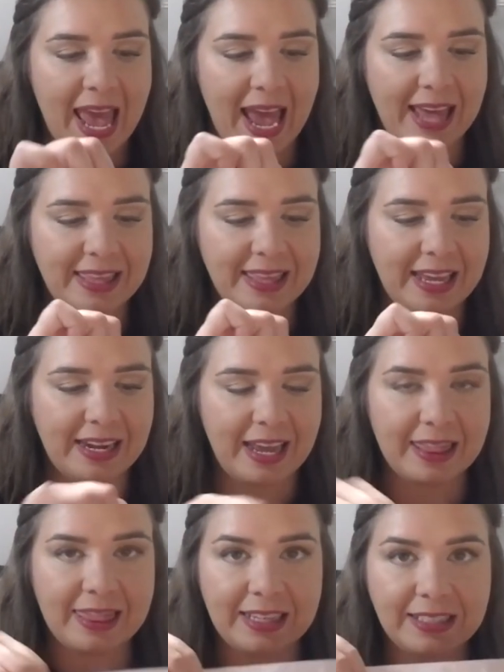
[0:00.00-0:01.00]
And
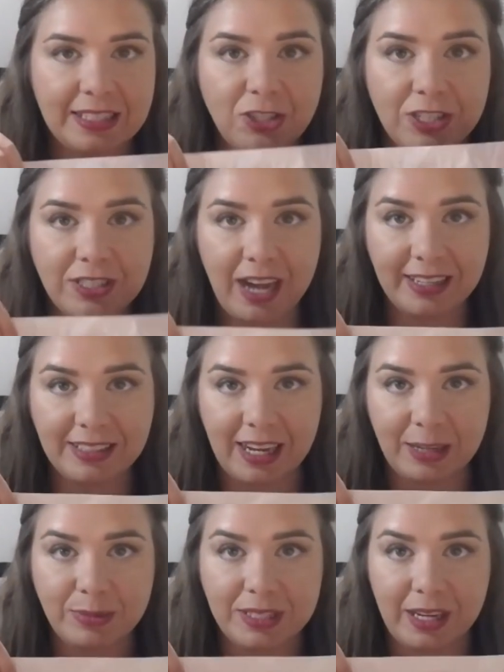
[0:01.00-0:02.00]
then this is your
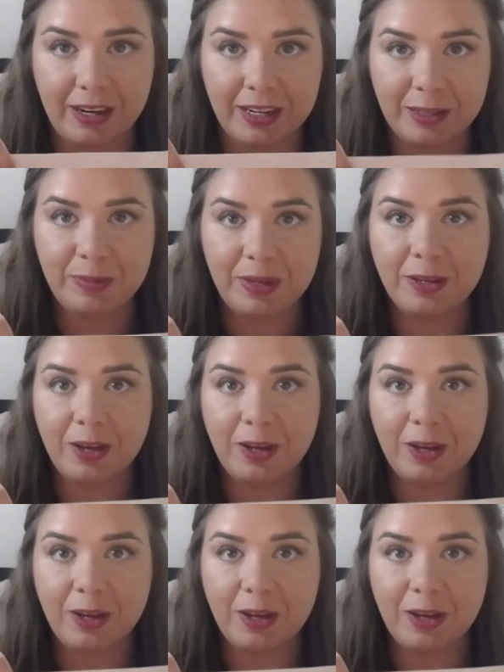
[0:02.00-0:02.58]
nighttime serum,